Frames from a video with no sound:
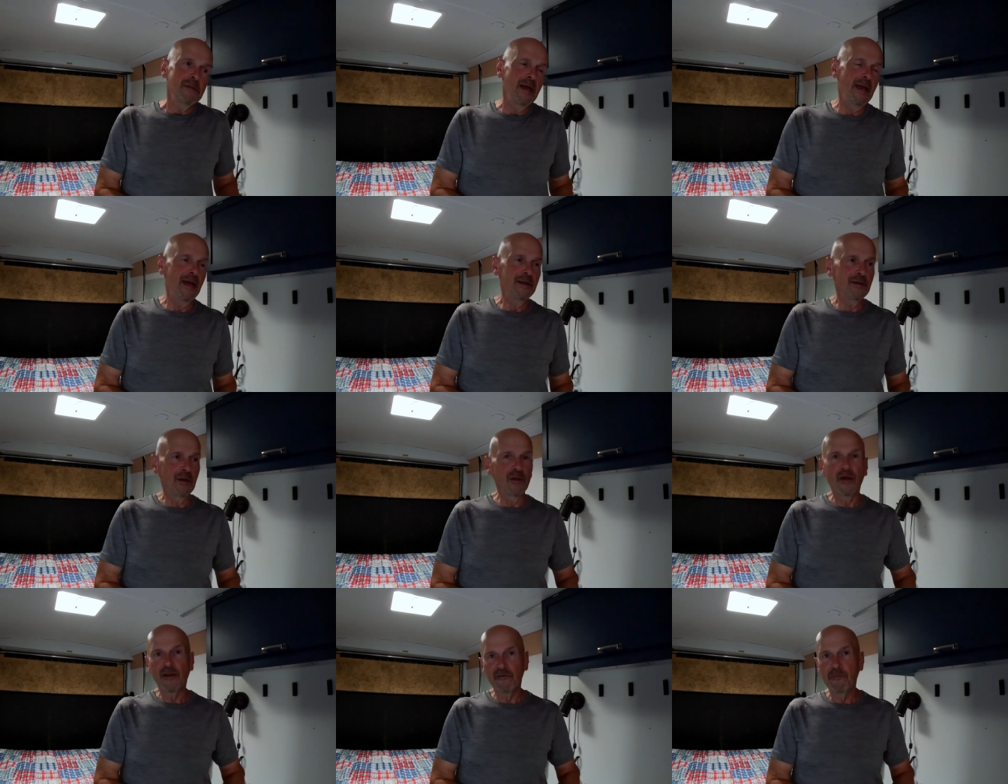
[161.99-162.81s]
and a
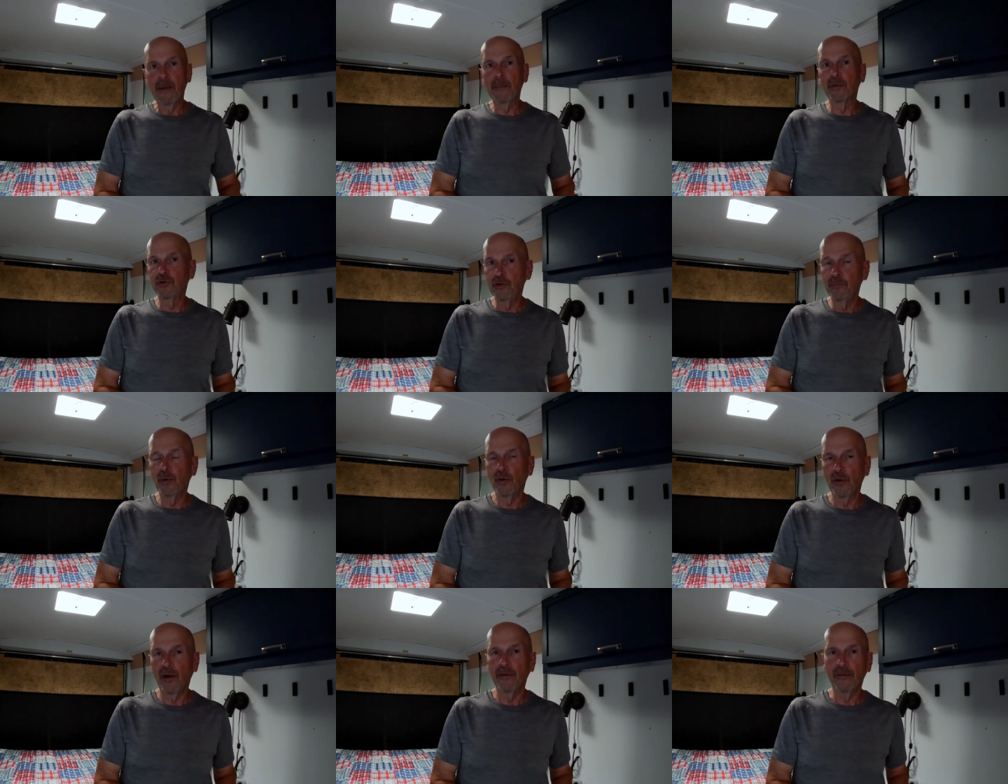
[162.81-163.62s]
lot of people do
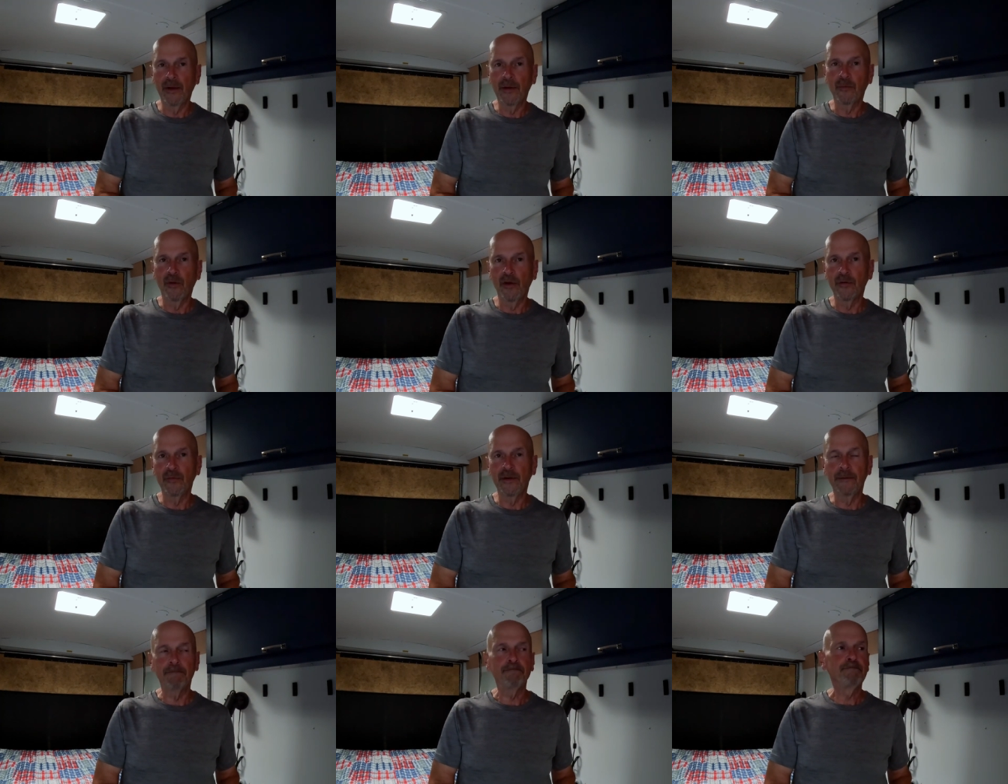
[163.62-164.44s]
put hot running water
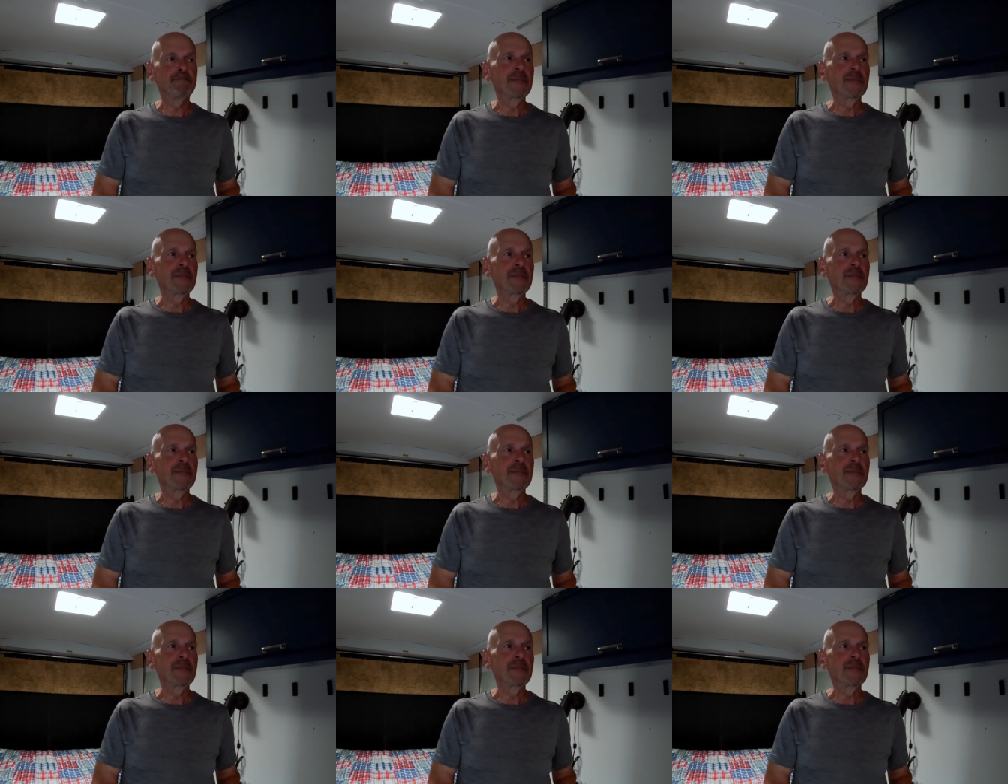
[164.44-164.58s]
in.